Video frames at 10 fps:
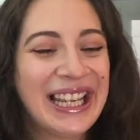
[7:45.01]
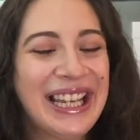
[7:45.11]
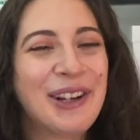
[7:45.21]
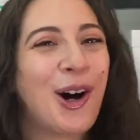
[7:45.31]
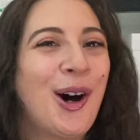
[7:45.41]

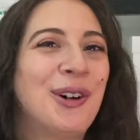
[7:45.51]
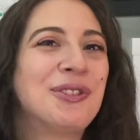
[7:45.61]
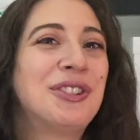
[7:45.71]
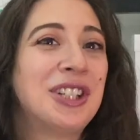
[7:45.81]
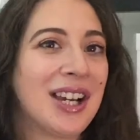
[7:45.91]
It
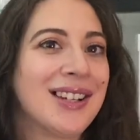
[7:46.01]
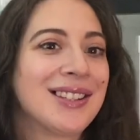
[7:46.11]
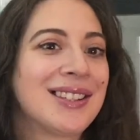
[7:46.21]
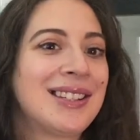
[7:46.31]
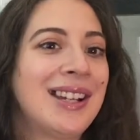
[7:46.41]
all
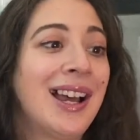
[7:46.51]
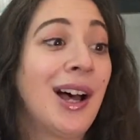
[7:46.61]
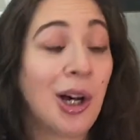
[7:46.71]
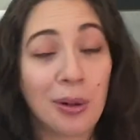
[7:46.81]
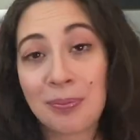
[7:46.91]
just
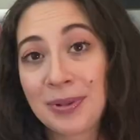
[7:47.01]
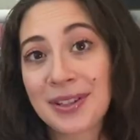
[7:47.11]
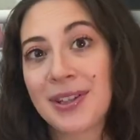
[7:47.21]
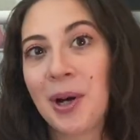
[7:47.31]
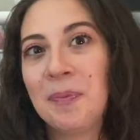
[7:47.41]
helped.
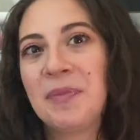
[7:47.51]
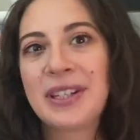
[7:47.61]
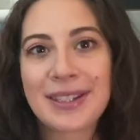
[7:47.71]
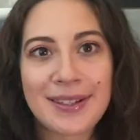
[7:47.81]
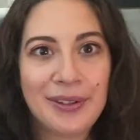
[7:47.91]
So
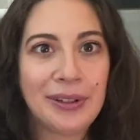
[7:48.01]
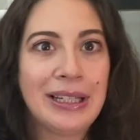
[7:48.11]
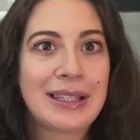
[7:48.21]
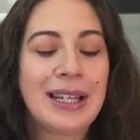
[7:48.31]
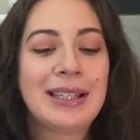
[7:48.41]
this is a
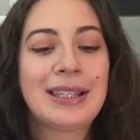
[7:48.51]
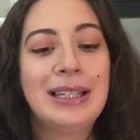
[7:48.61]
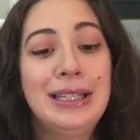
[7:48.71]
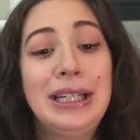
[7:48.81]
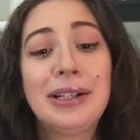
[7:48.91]
series that is
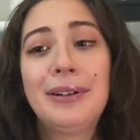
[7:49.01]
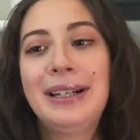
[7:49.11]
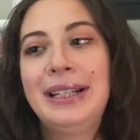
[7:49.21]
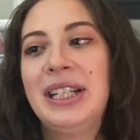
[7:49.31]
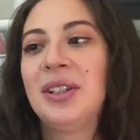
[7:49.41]
near
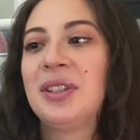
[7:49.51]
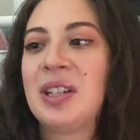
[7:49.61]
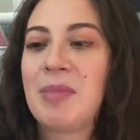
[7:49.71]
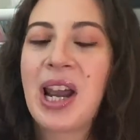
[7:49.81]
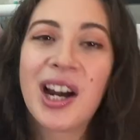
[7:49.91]
and dear to
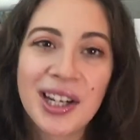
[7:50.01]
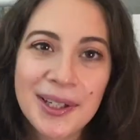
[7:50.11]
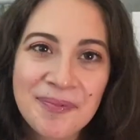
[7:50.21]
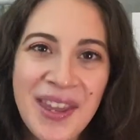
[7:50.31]
my heart.